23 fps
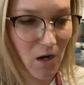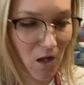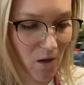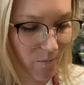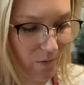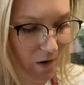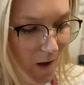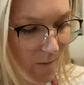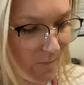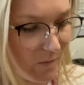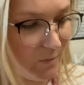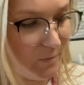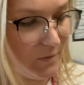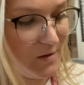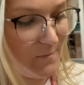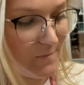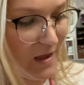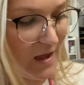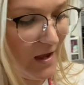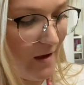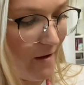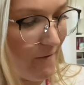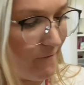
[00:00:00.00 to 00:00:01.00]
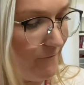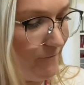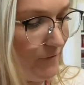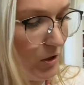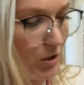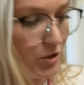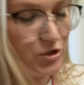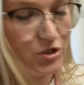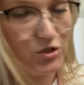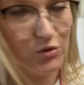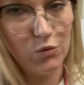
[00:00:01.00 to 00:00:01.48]
I'll probably make a
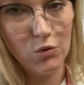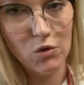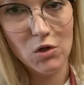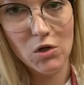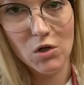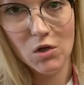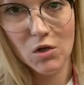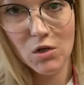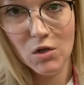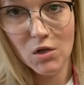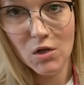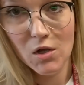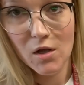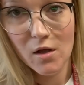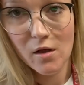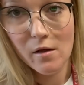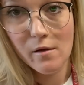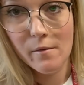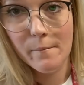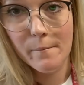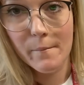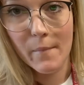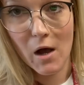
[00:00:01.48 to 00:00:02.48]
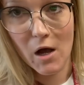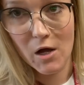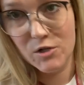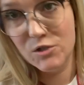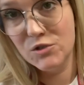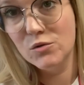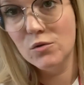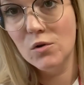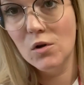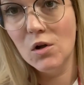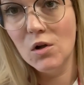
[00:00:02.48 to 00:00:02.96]
virtual
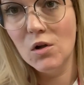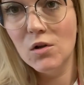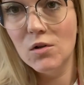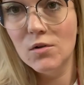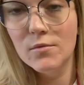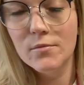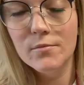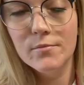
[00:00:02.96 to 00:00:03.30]
module